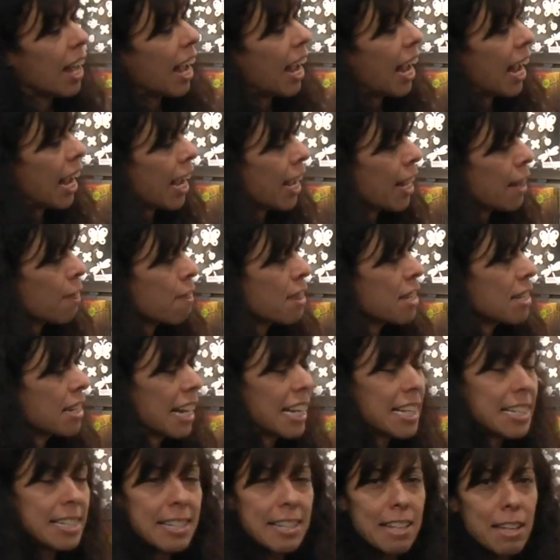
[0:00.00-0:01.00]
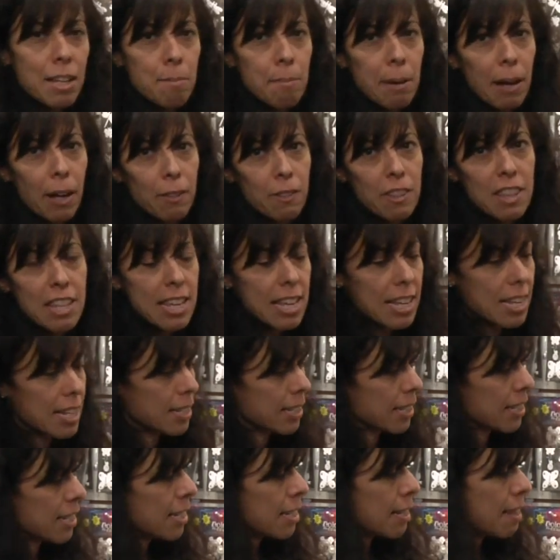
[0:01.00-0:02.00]
And the nice thing about
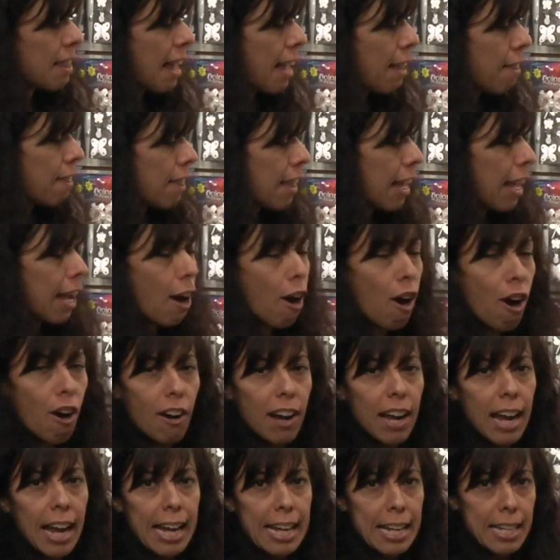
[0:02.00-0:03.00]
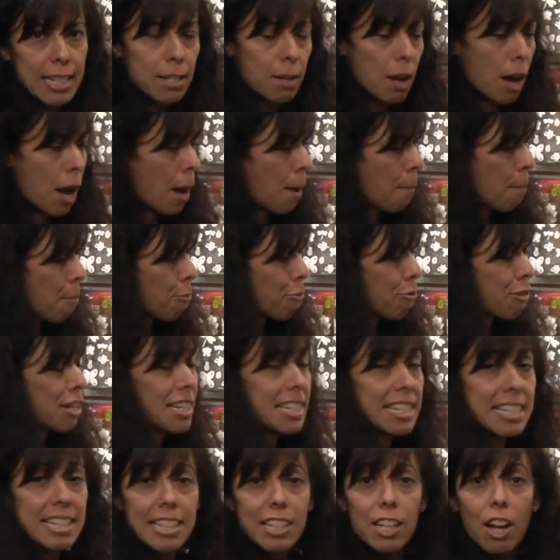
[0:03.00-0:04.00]
these is that they are a
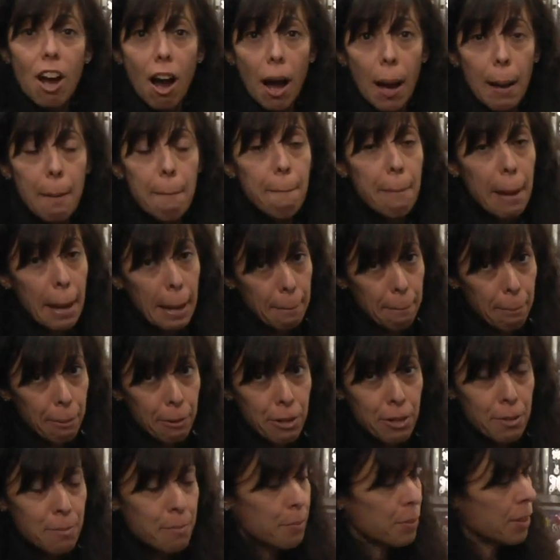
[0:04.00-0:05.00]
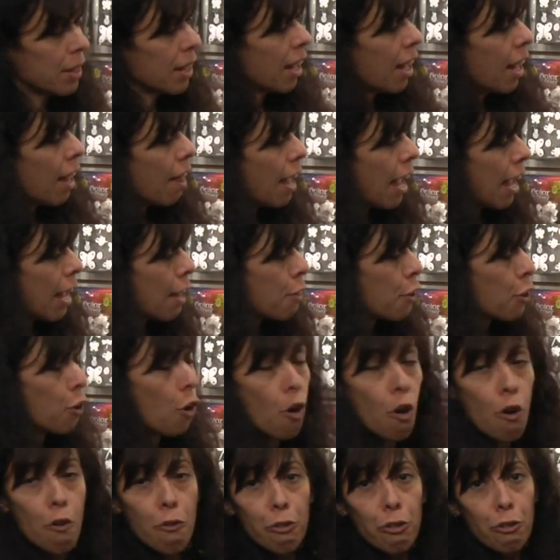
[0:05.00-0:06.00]
printed cotton paper, and they're
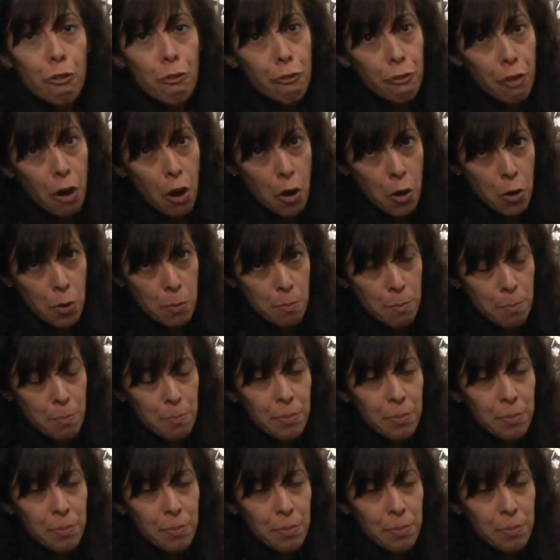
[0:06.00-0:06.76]
over foam.